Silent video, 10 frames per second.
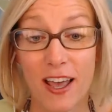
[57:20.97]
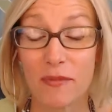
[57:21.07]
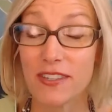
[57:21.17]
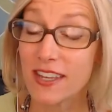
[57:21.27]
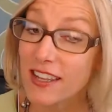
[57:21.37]
I'm
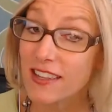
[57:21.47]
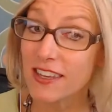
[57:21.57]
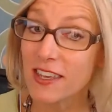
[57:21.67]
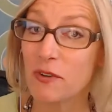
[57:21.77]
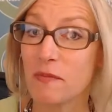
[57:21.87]
going to stay in the
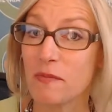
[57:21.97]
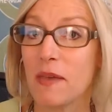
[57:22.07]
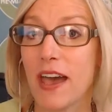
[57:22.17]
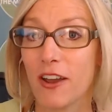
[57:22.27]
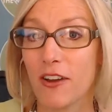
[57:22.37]
theme with my
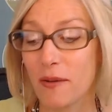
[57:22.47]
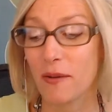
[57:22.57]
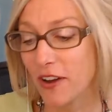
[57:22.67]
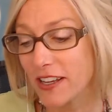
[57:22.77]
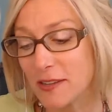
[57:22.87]
Bat Crap
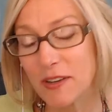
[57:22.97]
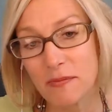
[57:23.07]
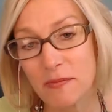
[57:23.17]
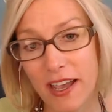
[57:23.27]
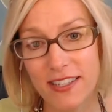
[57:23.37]
Crazy,
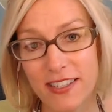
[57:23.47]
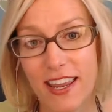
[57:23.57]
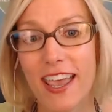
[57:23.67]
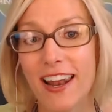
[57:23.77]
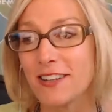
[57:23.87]
because mine
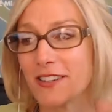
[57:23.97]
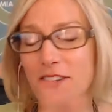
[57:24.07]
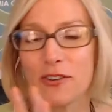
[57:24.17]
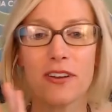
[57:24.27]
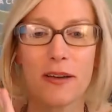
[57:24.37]
today, and
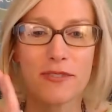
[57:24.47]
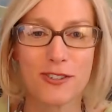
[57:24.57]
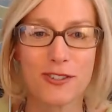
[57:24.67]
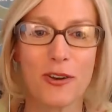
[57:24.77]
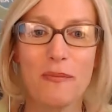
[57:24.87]
I'm
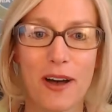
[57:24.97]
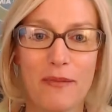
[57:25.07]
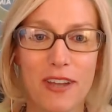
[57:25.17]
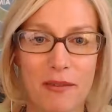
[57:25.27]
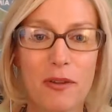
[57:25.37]
so
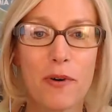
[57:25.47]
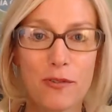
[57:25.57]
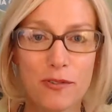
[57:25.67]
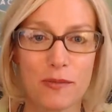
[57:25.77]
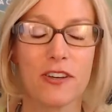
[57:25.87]
bummed. I'm going to
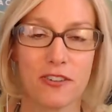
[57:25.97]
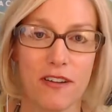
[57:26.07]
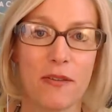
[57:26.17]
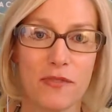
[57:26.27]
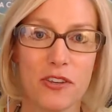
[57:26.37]
post a picture
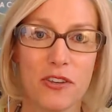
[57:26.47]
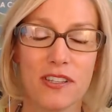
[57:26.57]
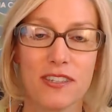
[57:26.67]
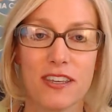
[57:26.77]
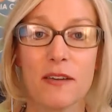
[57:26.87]
of them so you
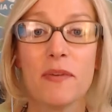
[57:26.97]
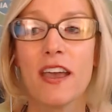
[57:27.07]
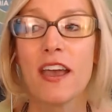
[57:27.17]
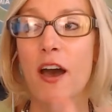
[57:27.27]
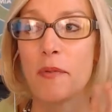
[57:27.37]
can see them.
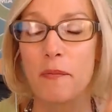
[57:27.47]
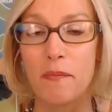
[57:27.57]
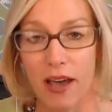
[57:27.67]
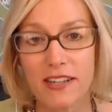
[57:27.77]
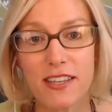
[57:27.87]
But
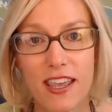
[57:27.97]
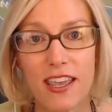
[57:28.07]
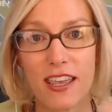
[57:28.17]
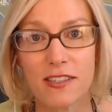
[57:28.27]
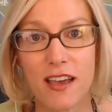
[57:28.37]
mine
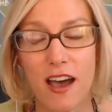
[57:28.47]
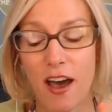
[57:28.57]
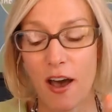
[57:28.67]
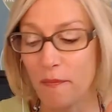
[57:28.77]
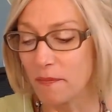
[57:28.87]
today is
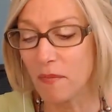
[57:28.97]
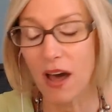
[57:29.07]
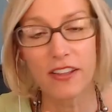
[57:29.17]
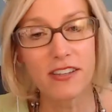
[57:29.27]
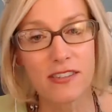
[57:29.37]

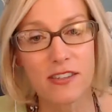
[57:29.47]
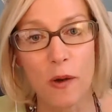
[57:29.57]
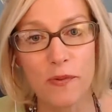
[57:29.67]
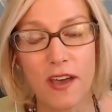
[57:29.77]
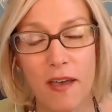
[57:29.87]
Molly
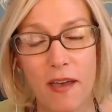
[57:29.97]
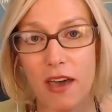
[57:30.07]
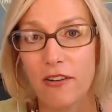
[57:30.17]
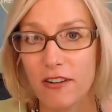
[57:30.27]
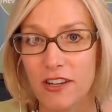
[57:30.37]
Soaps. I
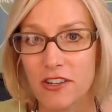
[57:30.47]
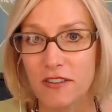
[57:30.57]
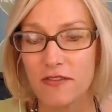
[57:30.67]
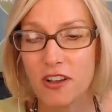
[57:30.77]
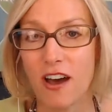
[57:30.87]
met her at
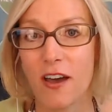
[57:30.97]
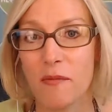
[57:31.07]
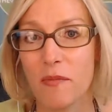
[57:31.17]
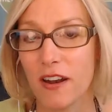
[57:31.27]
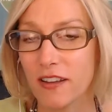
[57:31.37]

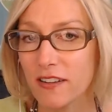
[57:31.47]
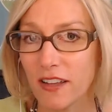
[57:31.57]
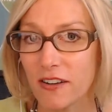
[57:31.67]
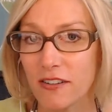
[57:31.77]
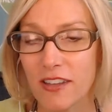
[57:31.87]
ShiftCon. Monica
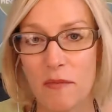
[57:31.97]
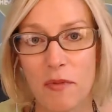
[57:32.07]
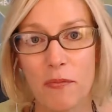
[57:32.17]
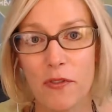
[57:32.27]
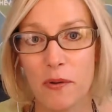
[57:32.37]
Leonard
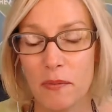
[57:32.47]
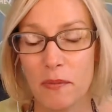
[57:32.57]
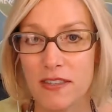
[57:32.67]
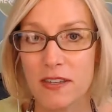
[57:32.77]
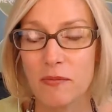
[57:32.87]
came up with an
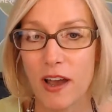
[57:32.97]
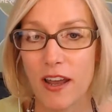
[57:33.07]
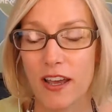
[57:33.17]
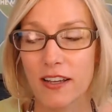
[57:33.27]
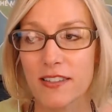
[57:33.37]
amazing
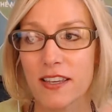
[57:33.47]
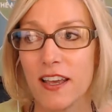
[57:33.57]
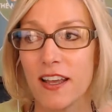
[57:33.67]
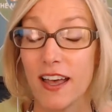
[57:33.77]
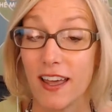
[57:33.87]
product.
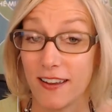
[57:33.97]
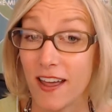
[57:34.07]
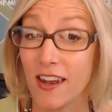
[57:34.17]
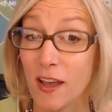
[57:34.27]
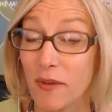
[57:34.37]
And I
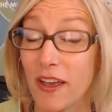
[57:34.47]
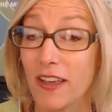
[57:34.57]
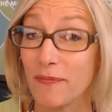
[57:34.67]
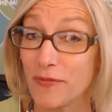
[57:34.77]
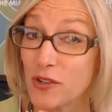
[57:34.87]
kind of got
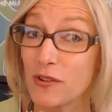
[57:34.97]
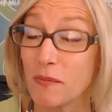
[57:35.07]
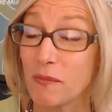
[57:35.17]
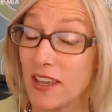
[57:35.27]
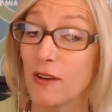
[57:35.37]
turned
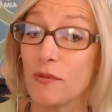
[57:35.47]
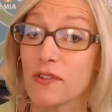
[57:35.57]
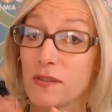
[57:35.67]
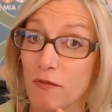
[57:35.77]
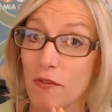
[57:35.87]
on my ear
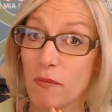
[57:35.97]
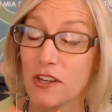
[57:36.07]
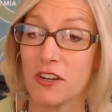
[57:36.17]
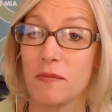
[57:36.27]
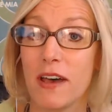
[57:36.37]
with some
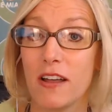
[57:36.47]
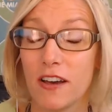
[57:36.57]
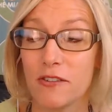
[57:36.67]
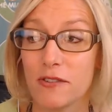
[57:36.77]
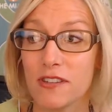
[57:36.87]
information about
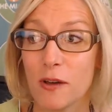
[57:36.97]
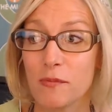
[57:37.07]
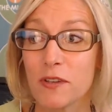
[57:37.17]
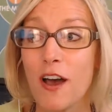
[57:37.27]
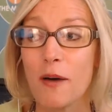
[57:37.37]
laundry
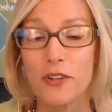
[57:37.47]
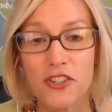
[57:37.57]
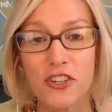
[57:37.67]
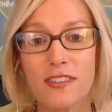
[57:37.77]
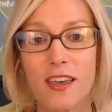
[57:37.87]
soaps. But
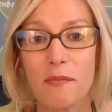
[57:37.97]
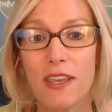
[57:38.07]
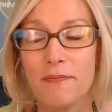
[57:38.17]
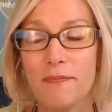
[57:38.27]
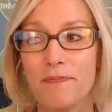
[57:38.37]
she sent
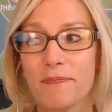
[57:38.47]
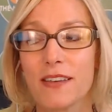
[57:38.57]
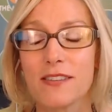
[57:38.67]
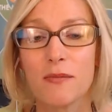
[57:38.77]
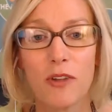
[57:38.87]
me
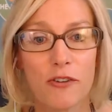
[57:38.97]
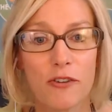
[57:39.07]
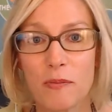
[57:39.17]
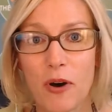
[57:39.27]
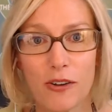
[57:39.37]
some
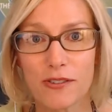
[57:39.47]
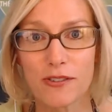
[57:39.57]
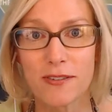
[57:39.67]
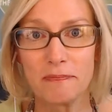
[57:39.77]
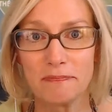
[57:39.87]
laundry
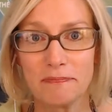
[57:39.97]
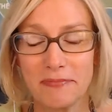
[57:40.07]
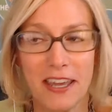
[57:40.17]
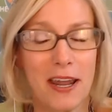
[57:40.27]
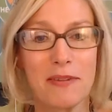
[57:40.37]
balls,
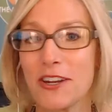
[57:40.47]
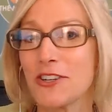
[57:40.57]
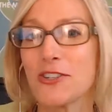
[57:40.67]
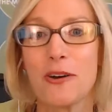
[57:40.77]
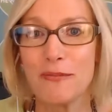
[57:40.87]
and I'm going
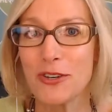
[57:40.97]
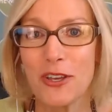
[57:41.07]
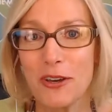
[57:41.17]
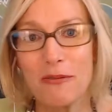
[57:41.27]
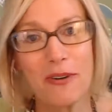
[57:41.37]
to show them to
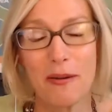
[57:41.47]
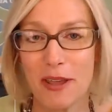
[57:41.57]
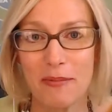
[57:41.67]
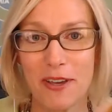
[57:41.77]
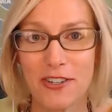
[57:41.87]
you when I'm
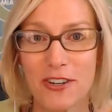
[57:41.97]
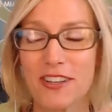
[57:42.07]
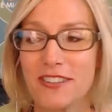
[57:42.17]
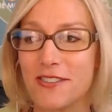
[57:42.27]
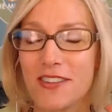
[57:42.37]
in a picture,
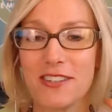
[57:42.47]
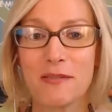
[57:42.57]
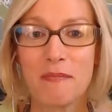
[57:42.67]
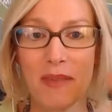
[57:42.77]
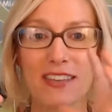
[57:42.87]
because they're these
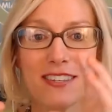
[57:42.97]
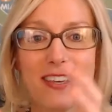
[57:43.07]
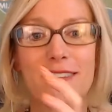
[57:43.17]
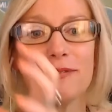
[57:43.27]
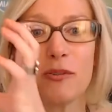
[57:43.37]

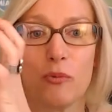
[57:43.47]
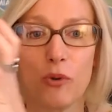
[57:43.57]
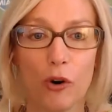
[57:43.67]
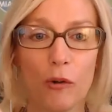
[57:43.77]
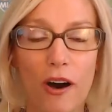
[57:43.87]
amazing
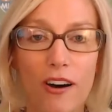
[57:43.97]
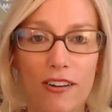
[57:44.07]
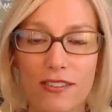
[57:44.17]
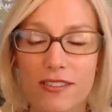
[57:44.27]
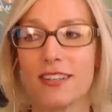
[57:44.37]
wool
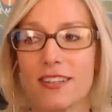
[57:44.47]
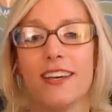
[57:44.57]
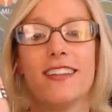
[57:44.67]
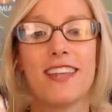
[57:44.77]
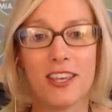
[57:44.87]
balls
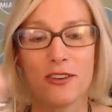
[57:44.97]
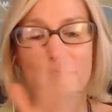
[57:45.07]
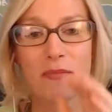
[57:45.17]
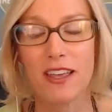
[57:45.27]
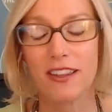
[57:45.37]
that I
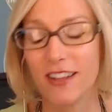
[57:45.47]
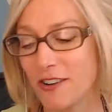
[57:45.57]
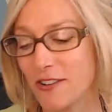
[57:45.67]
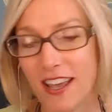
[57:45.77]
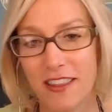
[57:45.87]
use in my
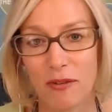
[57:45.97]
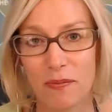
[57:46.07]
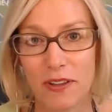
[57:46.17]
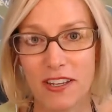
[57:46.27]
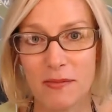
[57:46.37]
laundry, and they
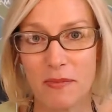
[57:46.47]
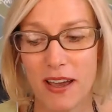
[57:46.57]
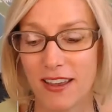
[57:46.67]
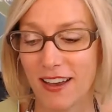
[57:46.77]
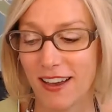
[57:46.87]
replace
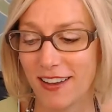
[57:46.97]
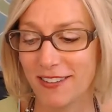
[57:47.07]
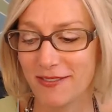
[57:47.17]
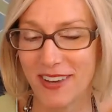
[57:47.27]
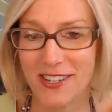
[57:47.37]
my
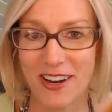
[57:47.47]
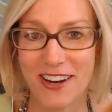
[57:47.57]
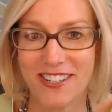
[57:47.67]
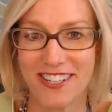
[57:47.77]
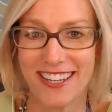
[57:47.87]
my
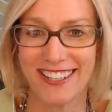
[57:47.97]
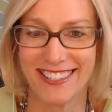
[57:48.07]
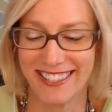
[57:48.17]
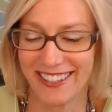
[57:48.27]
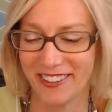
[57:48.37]
dryer
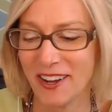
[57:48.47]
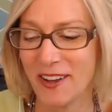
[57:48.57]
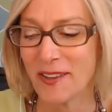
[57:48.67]
sheets. So